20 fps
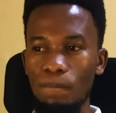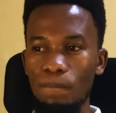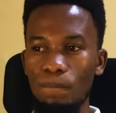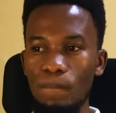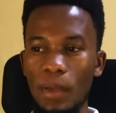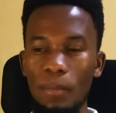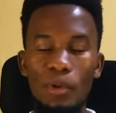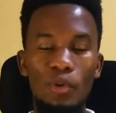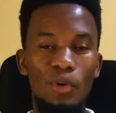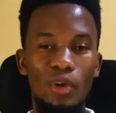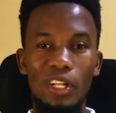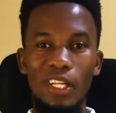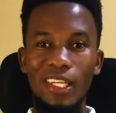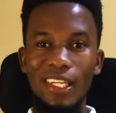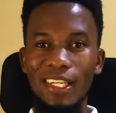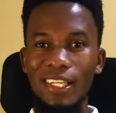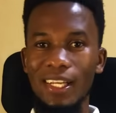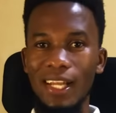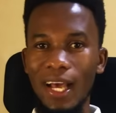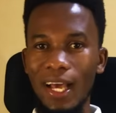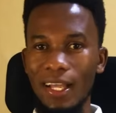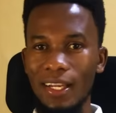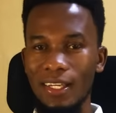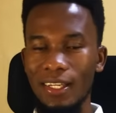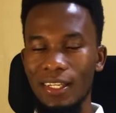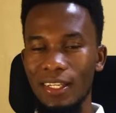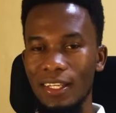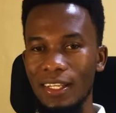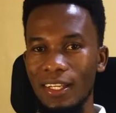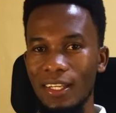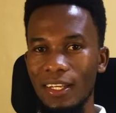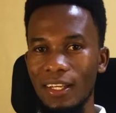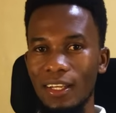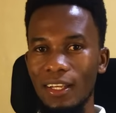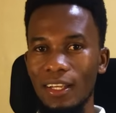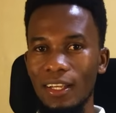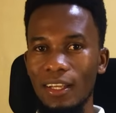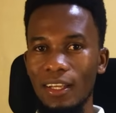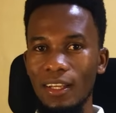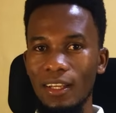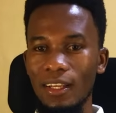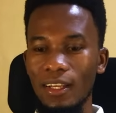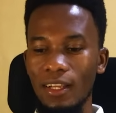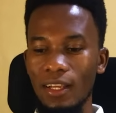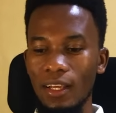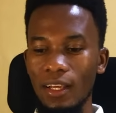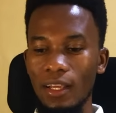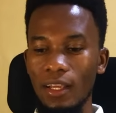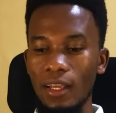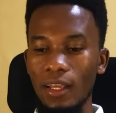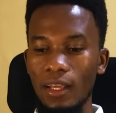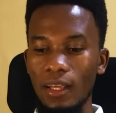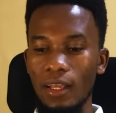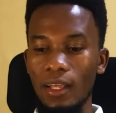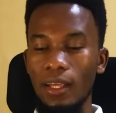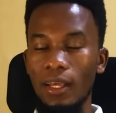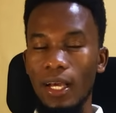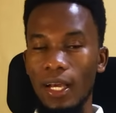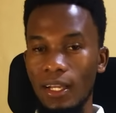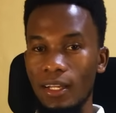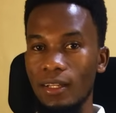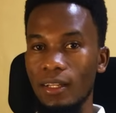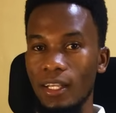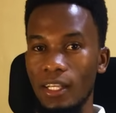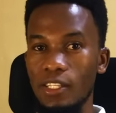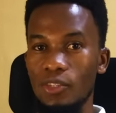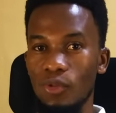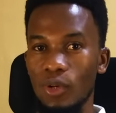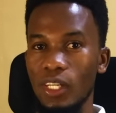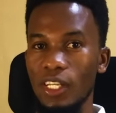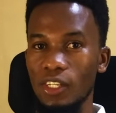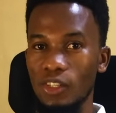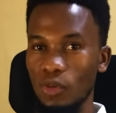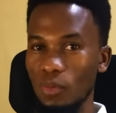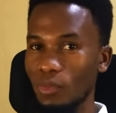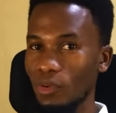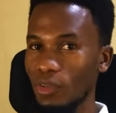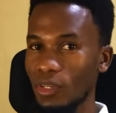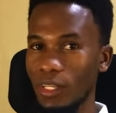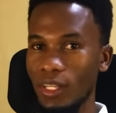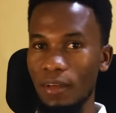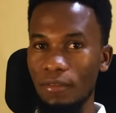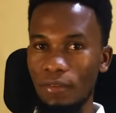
maybe we'll need land. He can, he's willing to build the